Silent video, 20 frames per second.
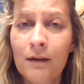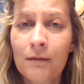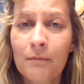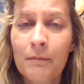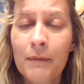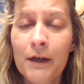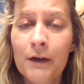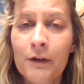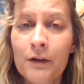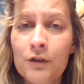
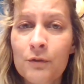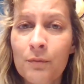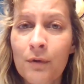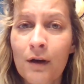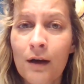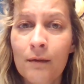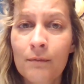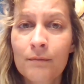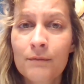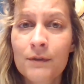marriage
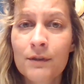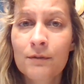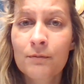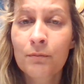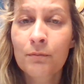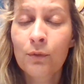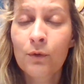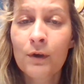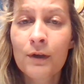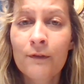problems,
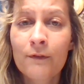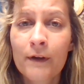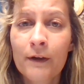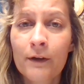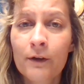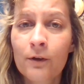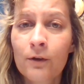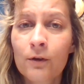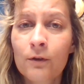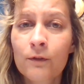
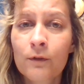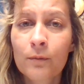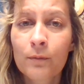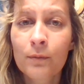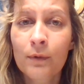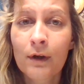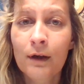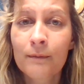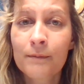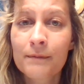
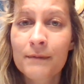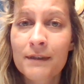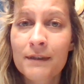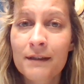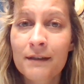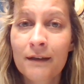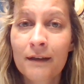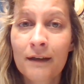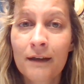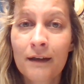boyfriend-girlfriend problems,